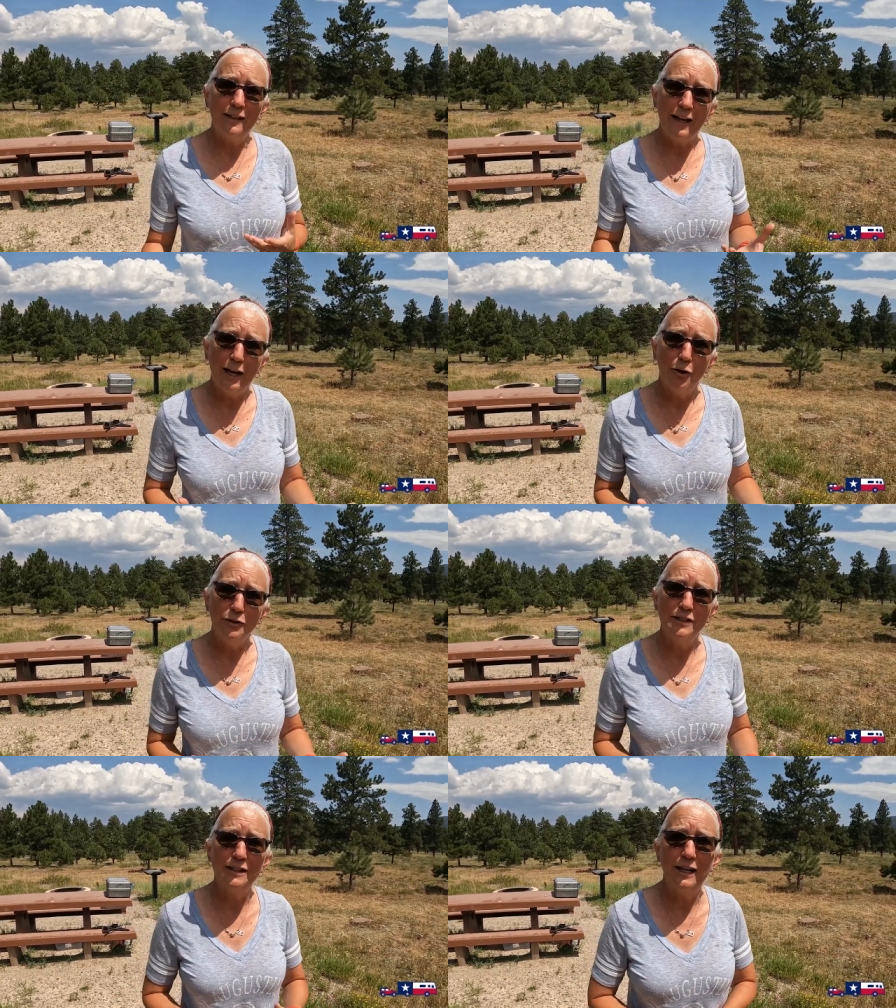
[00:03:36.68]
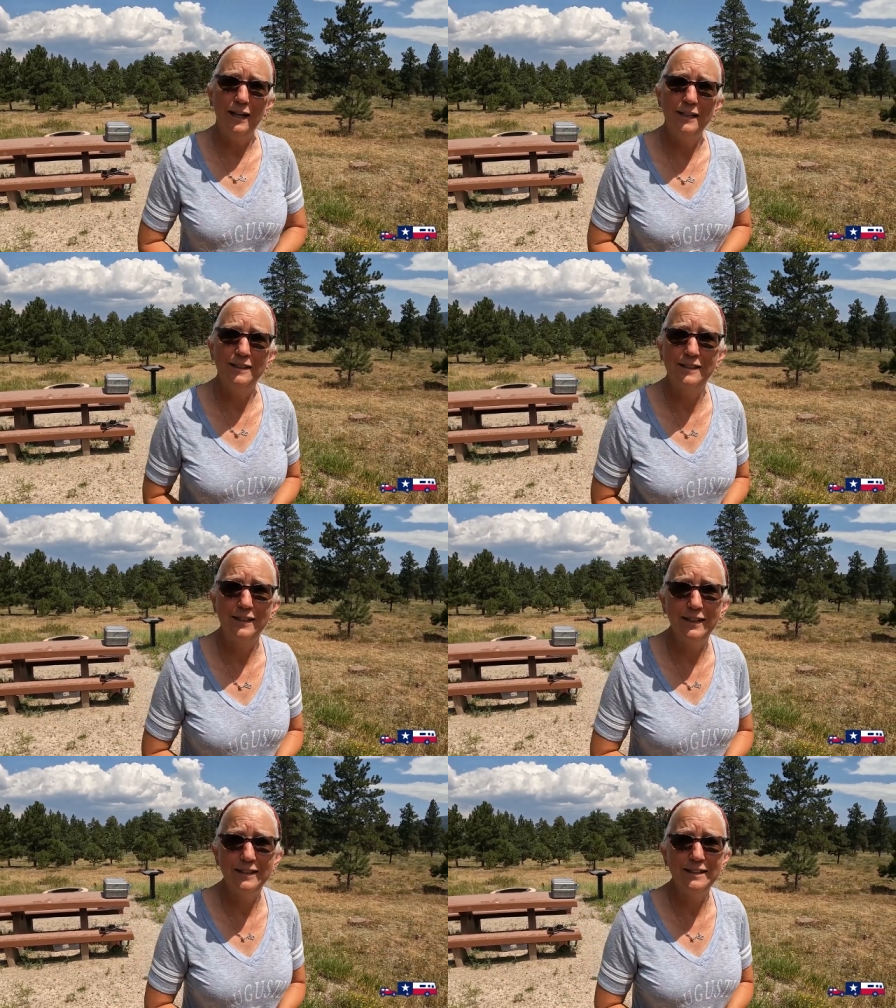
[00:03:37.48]
clouds and
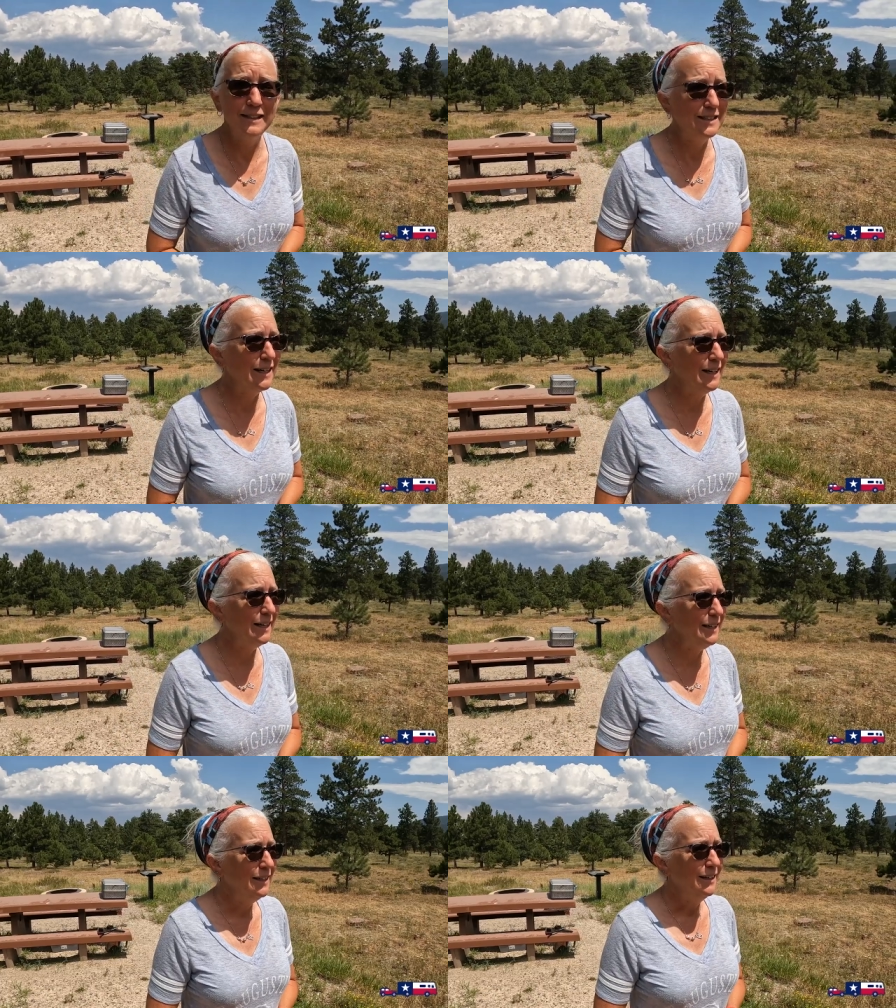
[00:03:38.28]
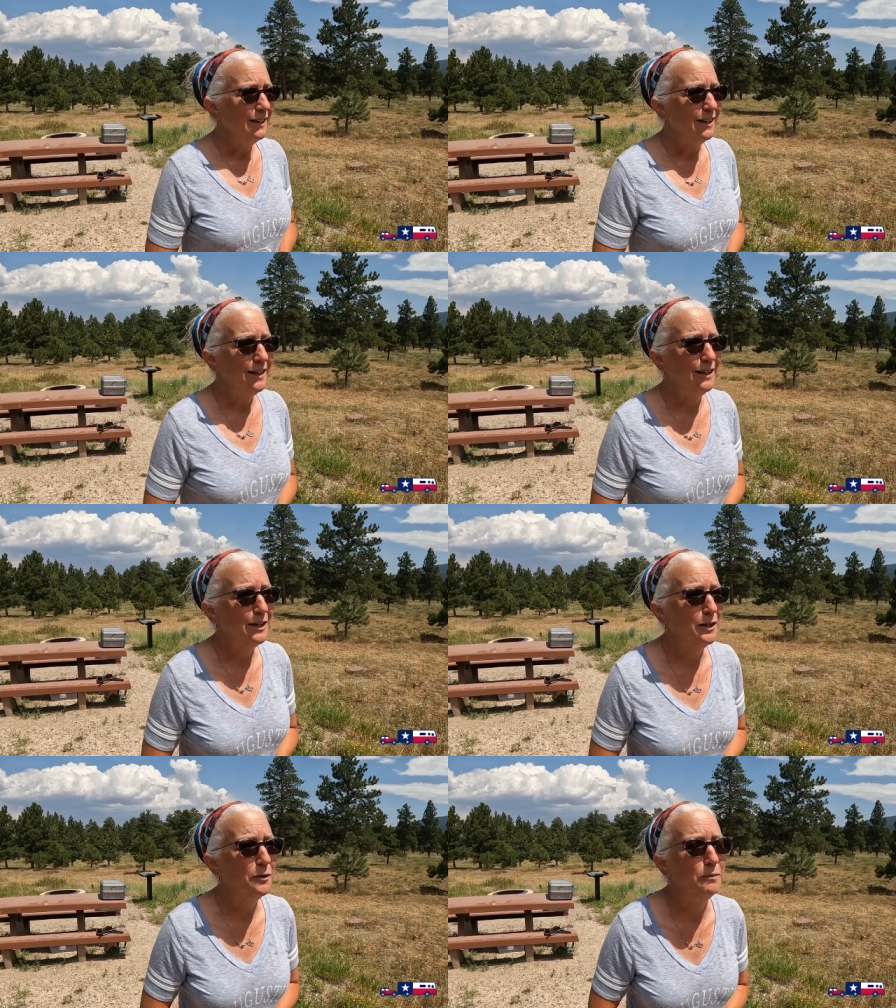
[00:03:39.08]
sun today,
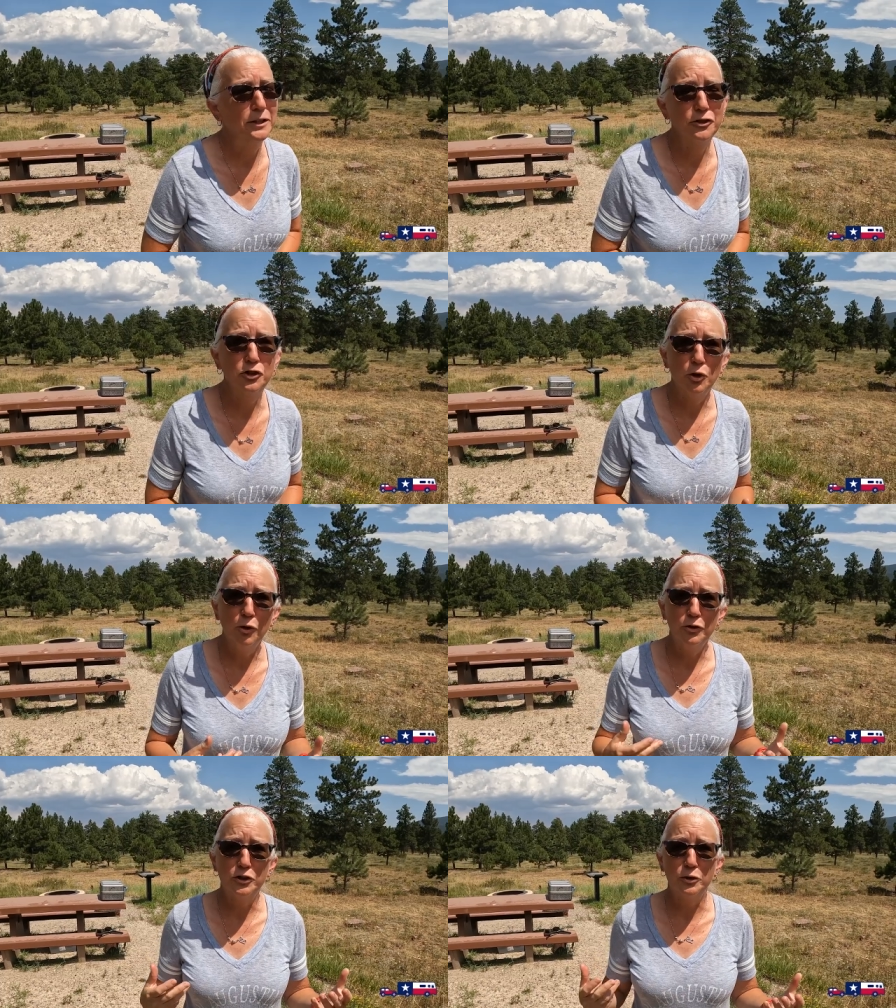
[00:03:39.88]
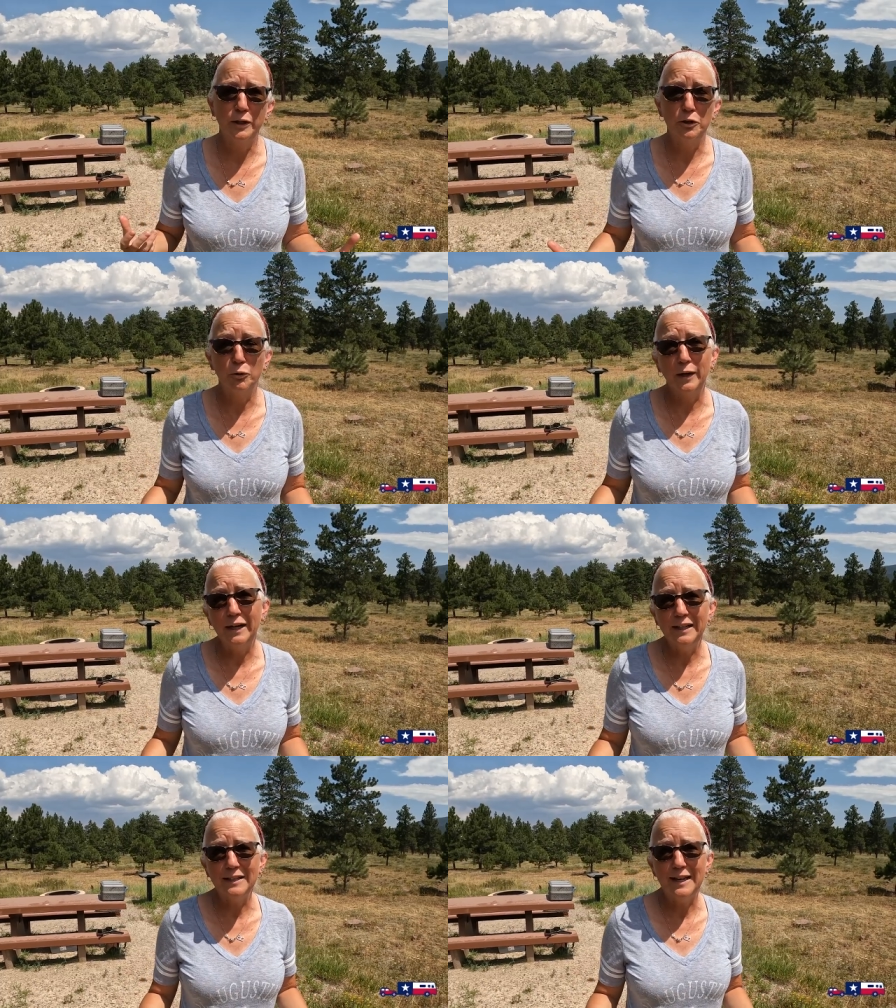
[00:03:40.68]
uh, but the solar's doing
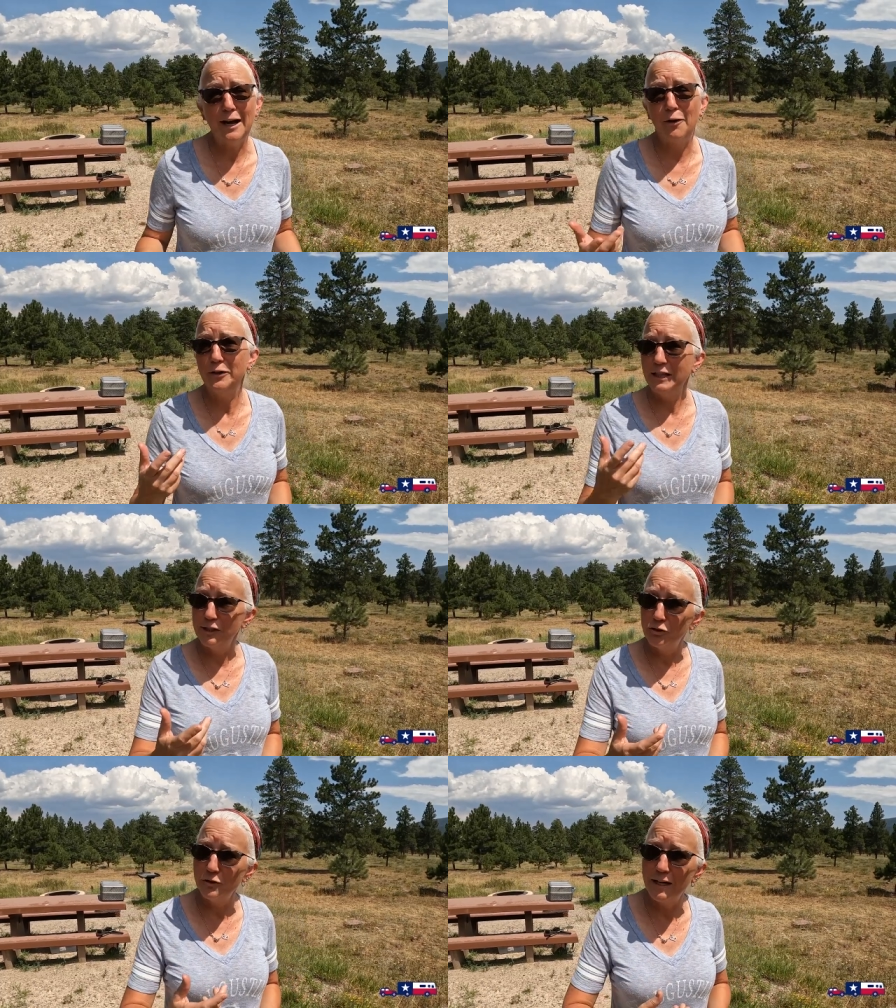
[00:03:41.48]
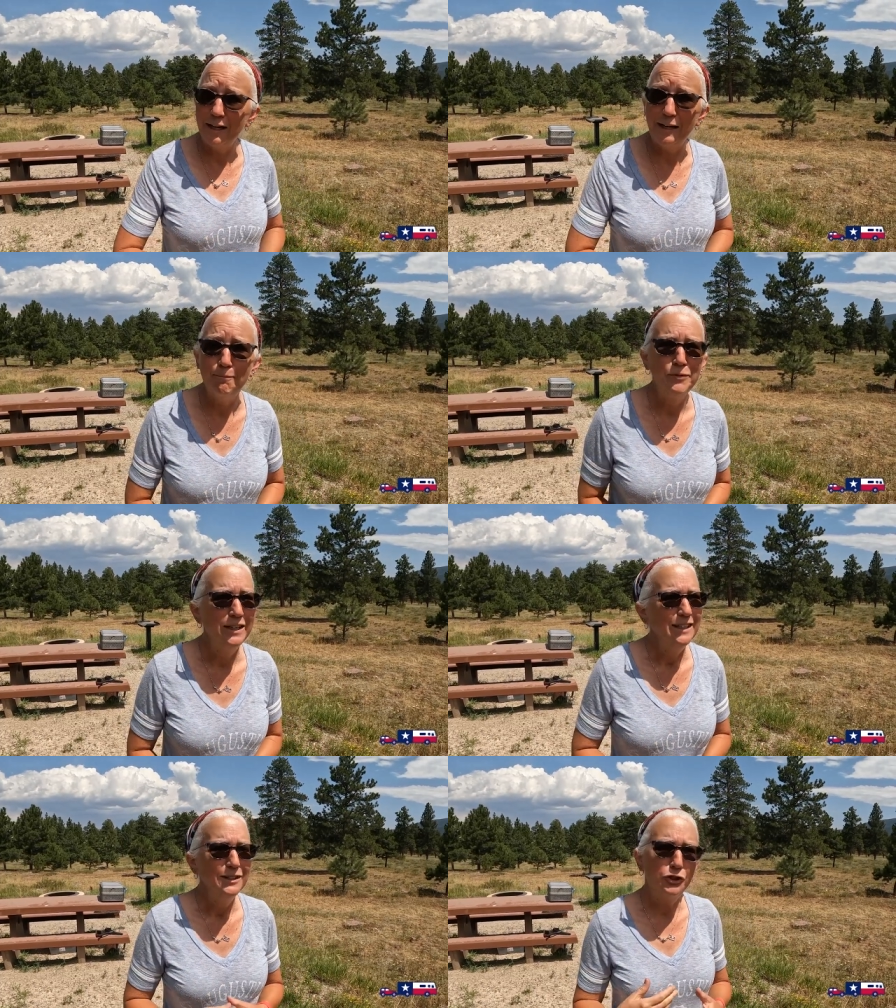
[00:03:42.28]
great. Now yesterday,
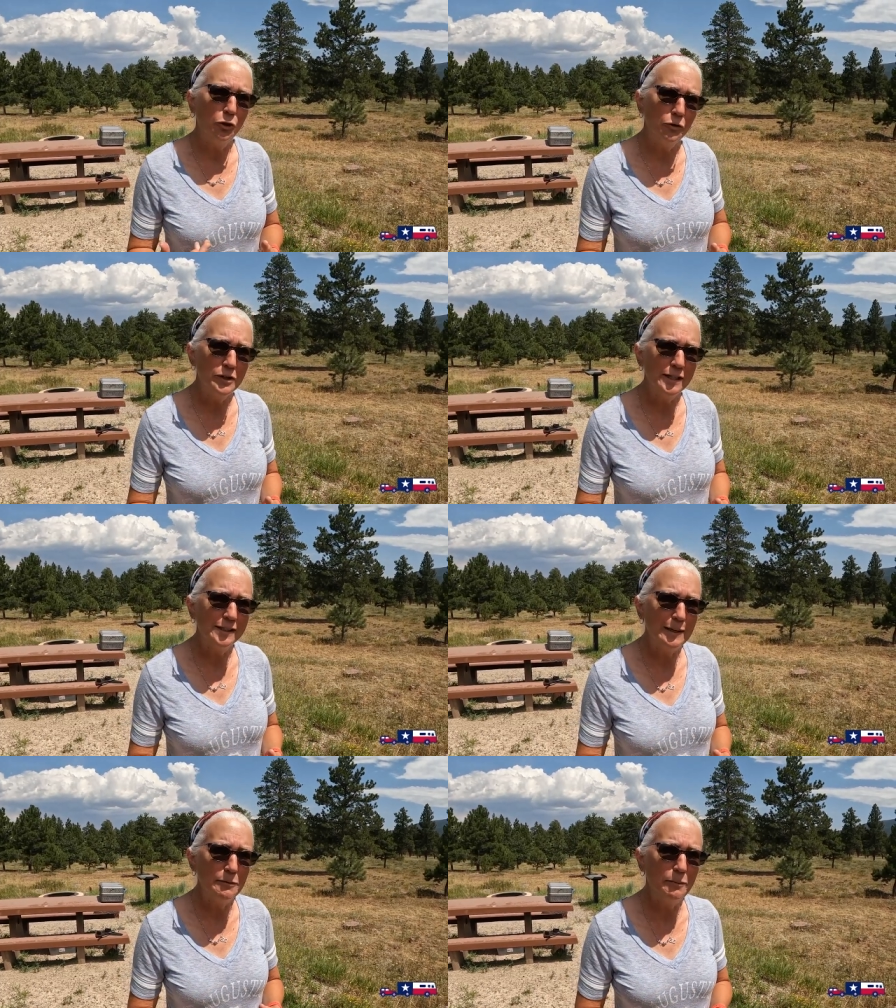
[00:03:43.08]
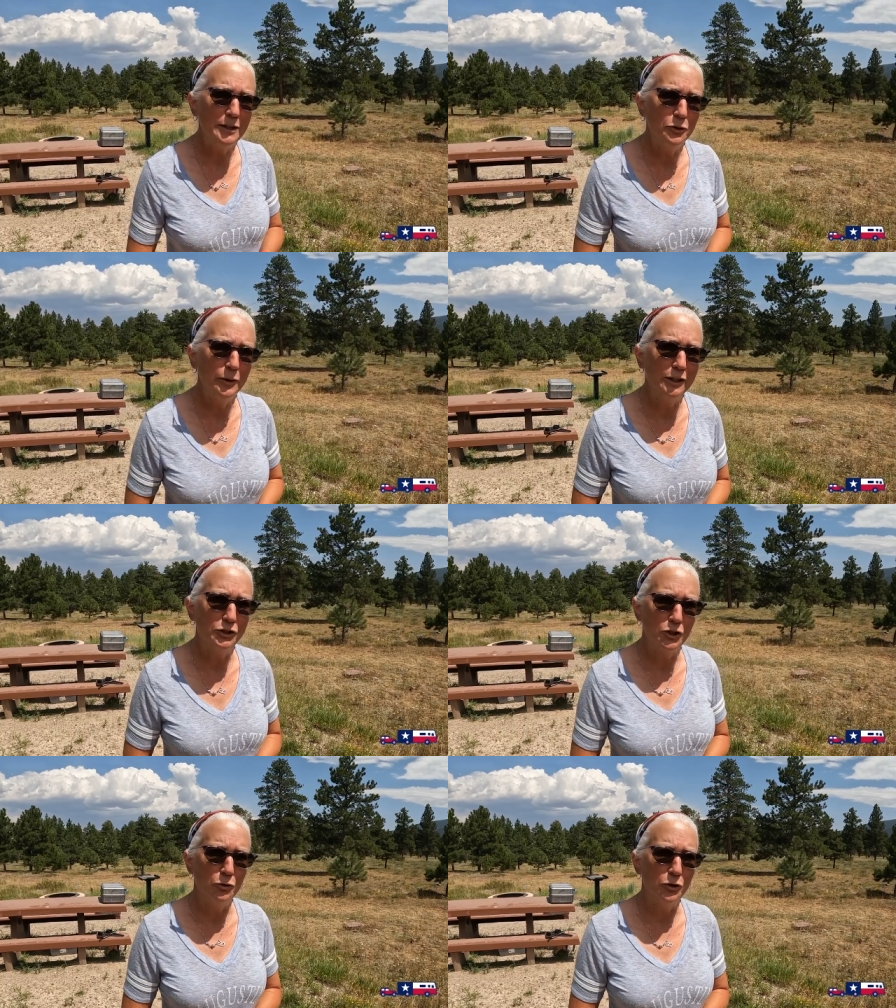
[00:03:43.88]
solar didn't seem to be doing
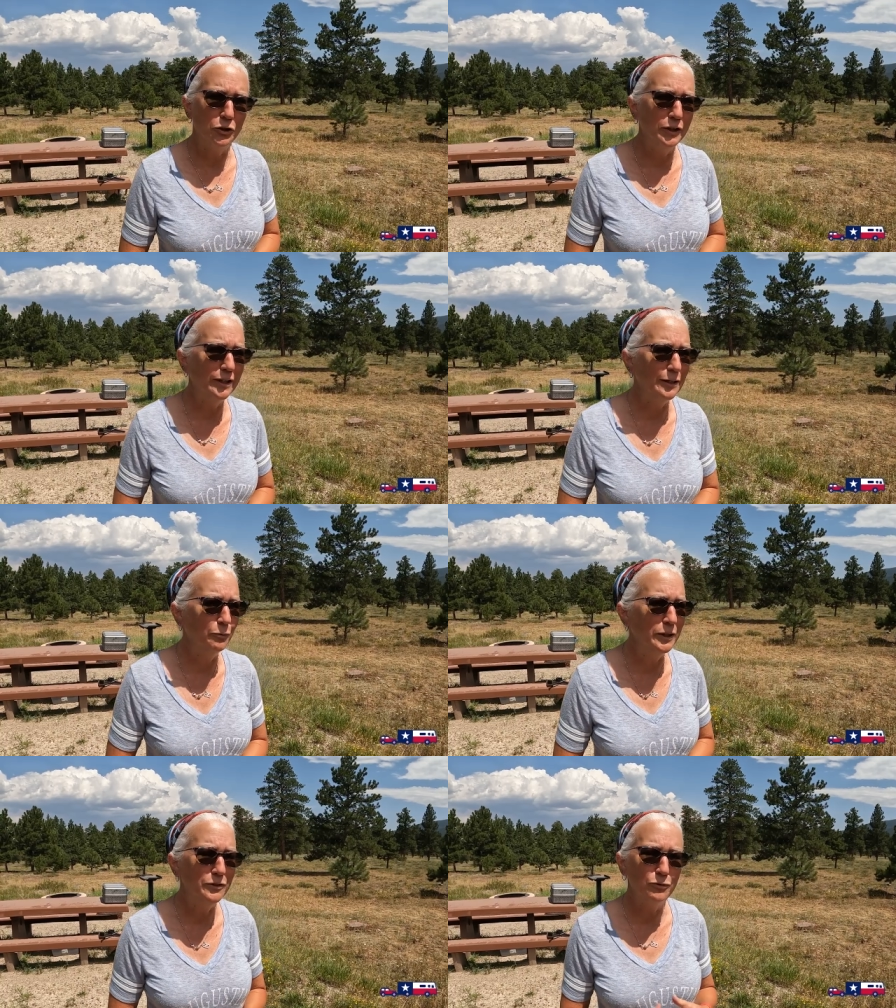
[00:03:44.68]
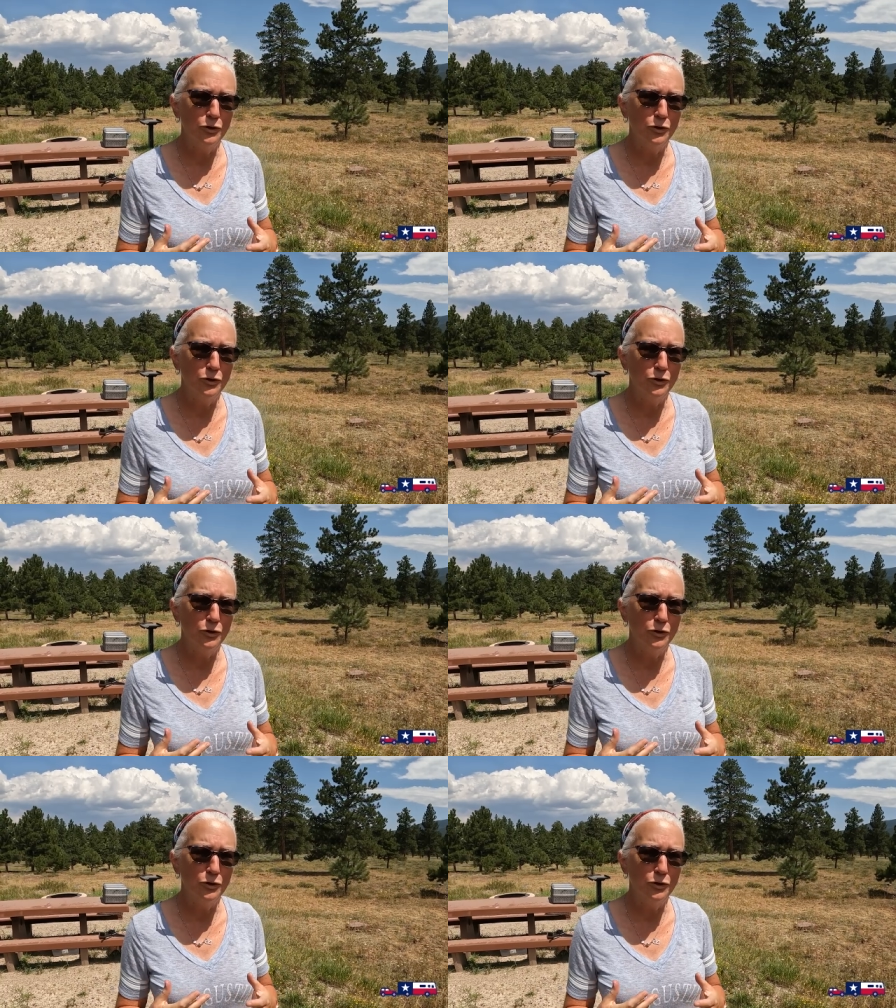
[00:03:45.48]
so good, and we